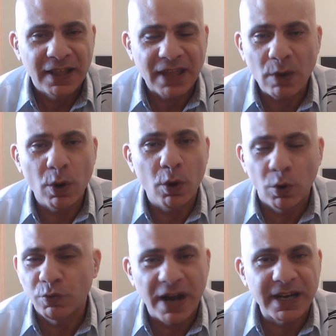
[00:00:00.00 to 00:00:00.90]
they were
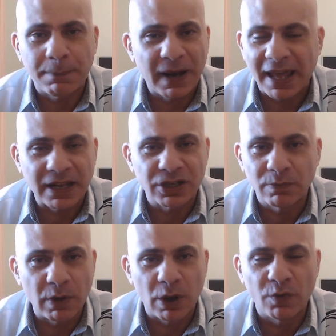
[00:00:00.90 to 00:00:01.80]
already planning to
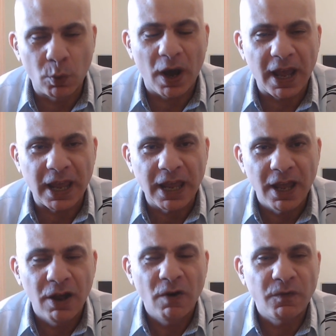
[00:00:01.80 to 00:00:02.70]
move
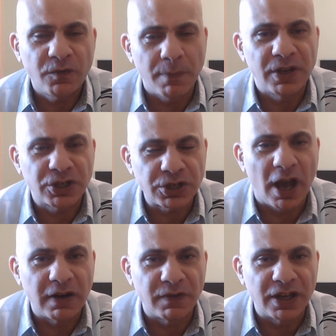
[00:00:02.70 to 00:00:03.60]
away from the
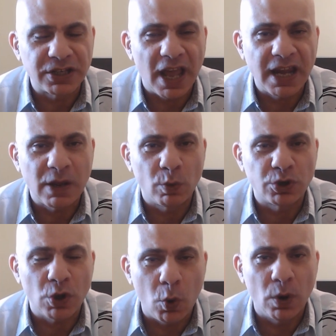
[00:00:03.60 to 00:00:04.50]
Snyderverse, and it
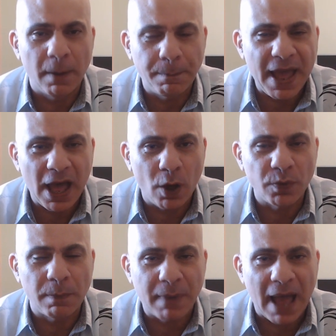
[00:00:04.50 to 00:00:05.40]
was all about
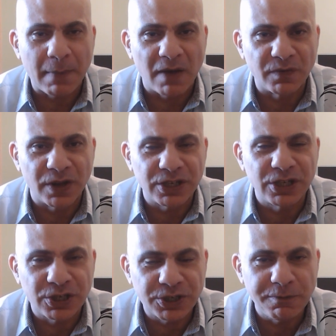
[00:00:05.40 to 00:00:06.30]
the Batman
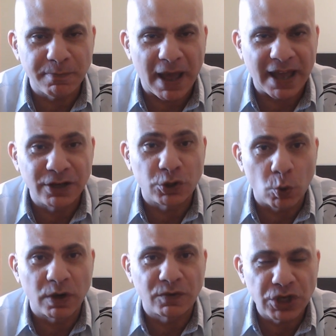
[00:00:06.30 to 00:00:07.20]
versus Superman
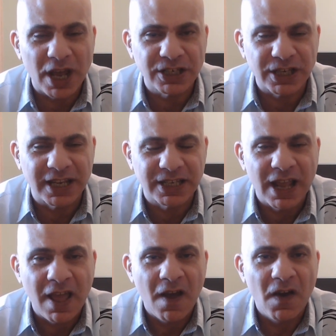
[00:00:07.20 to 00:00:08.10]
Dawn of Justice
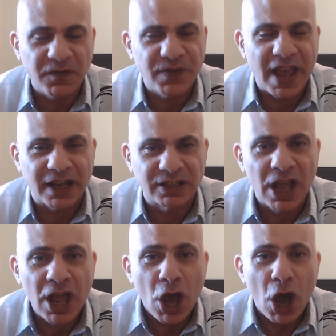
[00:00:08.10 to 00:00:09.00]
effect
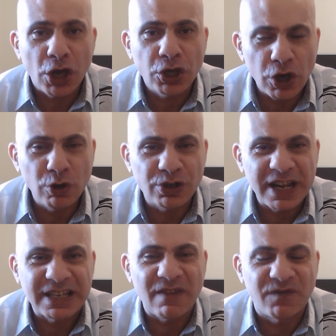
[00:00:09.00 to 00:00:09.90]
a
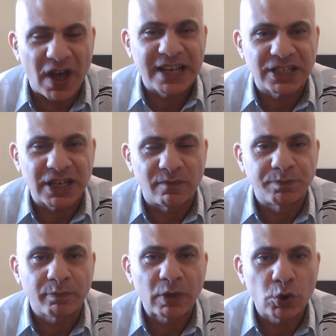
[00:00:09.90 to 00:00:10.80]
hugely divisive,
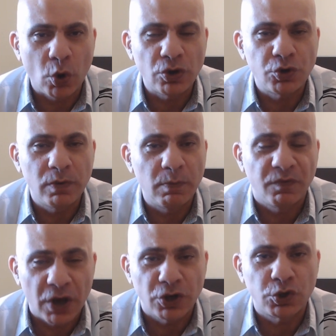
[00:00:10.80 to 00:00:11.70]

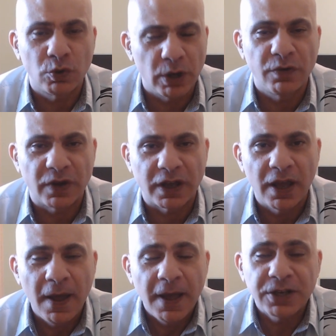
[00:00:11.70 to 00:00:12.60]
controversial movie.
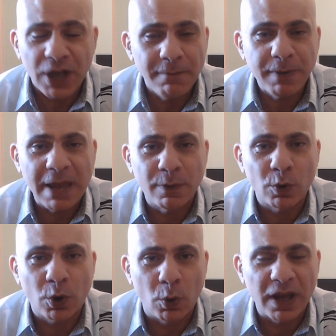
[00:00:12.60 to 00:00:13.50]
Some
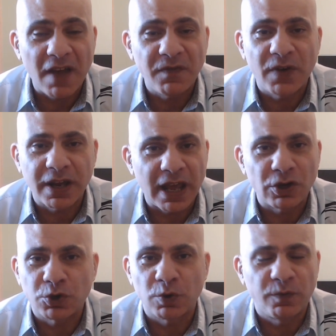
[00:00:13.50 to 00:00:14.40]
people call it a
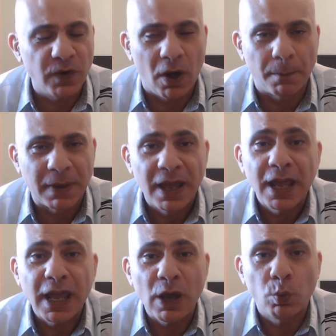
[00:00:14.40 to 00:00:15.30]
financial flop.
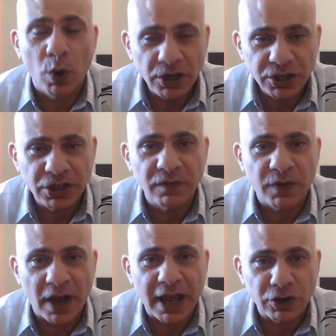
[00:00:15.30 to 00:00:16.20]
It wasn't a
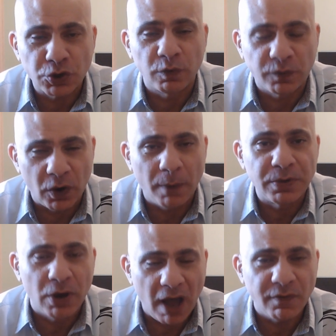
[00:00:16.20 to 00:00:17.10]
financial flop,
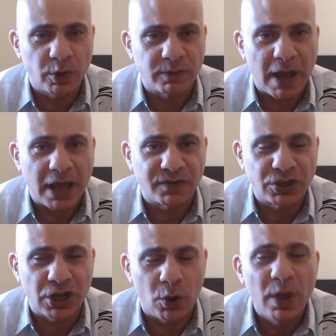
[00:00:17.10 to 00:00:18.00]
neither was Man of
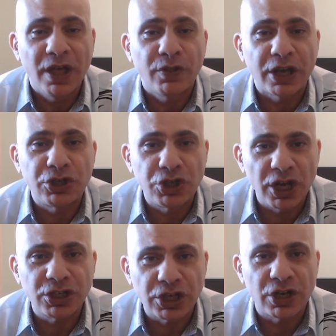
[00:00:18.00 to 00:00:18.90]
Steel. They
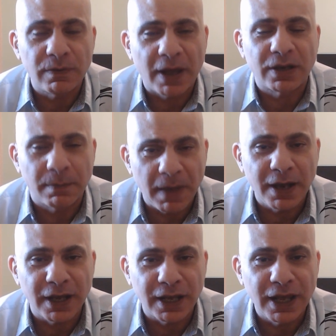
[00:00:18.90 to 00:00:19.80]
just didn't make the
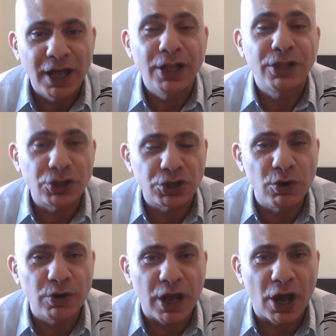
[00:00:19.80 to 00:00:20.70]
money the
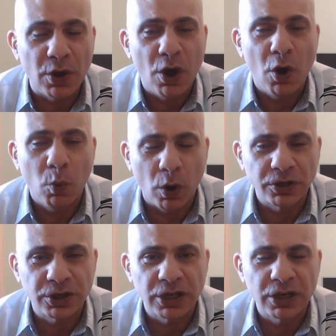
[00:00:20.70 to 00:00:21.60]
studio
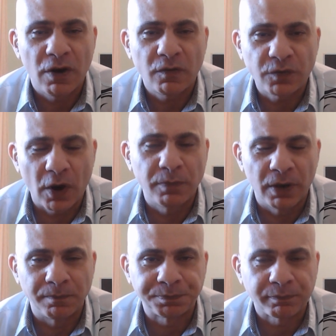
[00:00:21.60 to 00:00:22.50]
wanted from
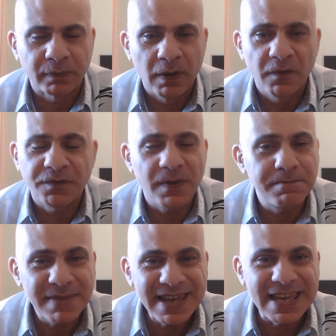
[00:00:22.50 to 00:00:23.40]
them. For
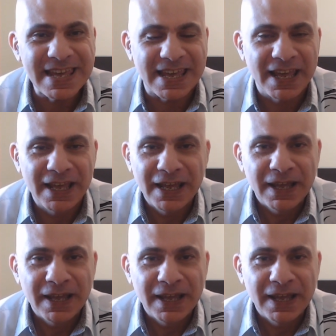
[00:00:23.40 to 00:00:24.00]
me,